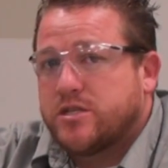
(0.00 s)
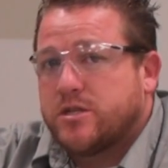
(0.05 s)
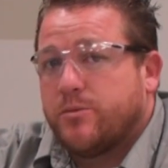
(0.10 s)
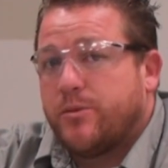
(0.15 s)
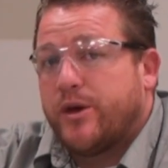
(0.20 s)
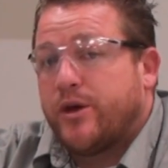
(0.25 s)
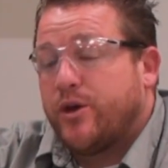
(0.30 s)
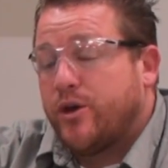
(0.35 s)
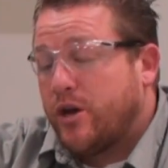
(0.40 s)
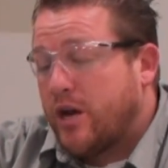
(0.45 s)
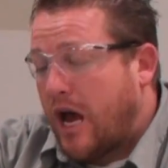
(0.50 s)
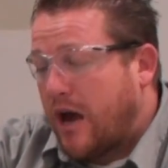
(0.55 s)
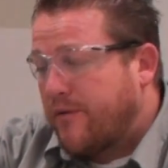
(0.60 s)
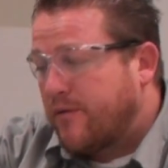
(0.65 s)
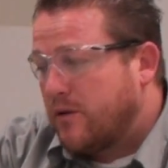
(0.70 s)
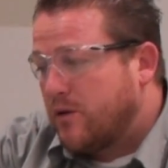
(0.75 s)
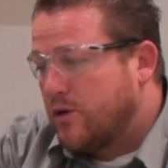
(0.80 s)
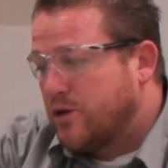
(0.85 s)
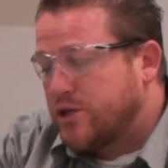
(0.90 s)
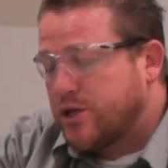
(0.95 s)
Somebody could have
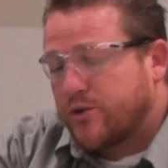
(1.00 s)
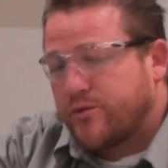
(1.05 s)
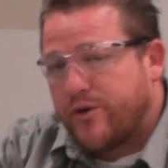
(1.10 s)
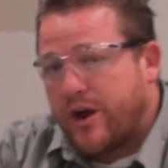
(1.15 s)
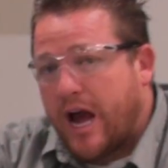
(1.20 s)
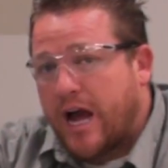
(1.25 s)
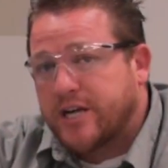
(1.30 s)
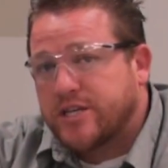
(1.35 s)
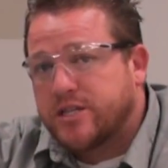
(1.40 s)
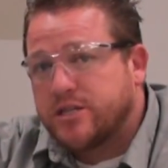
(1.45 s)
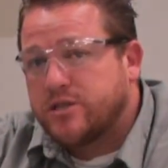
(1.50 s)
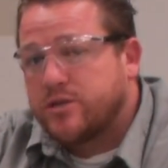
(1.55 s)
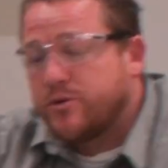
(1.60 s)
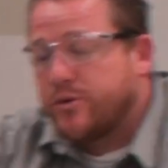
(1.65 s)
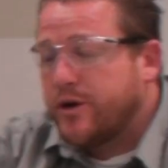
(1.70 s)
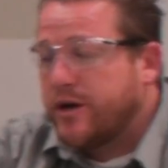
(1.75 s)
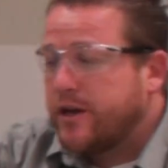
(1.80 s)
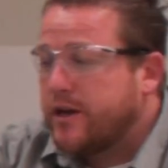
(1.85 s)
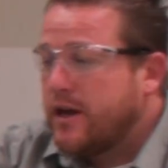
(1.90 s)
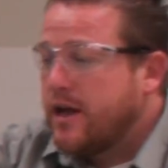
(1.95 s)
an allergic reaction
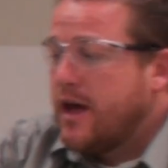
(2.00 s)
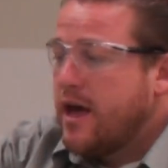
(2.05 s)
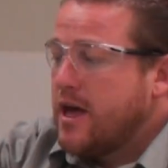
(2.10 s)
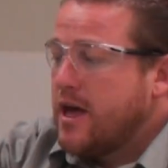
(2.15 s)
to it.